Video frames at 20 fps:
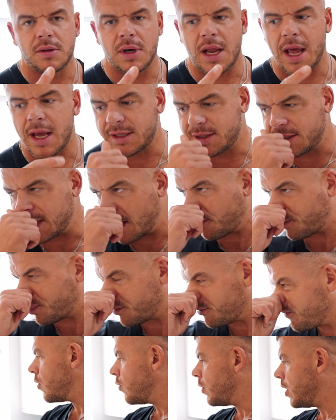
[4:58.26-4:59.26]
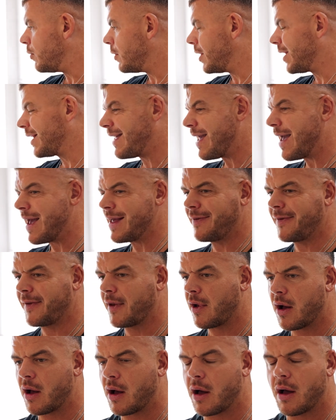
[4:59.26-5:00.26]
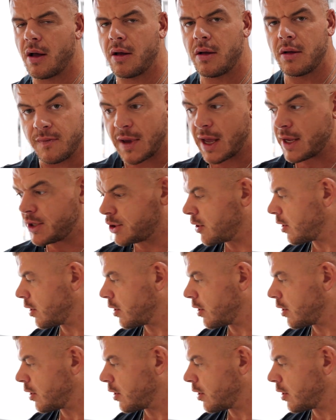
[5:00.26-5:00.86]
Next up, we will get our veg